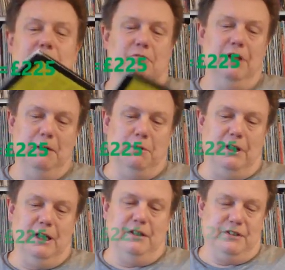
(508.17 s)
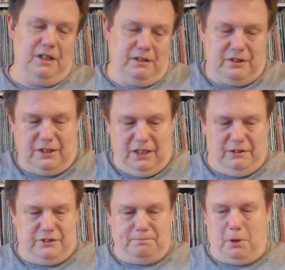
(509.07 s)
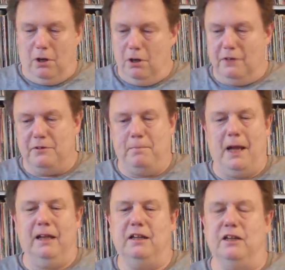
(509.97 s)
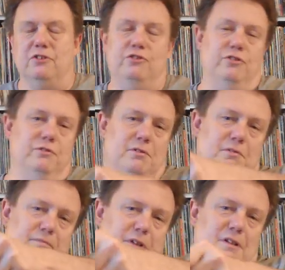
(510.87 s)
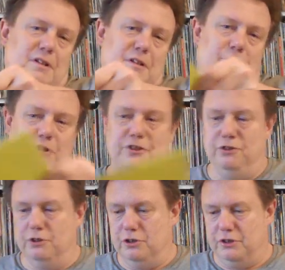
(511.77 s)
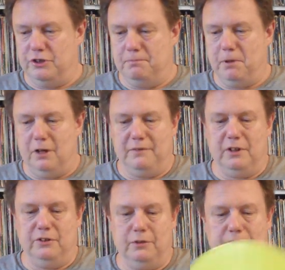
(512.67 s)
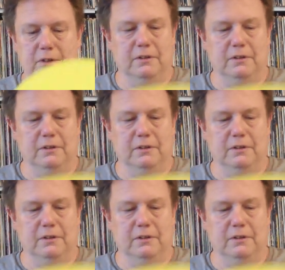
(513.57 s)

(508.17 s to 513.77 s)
really what it is, it's part of a package that was issued as a part of a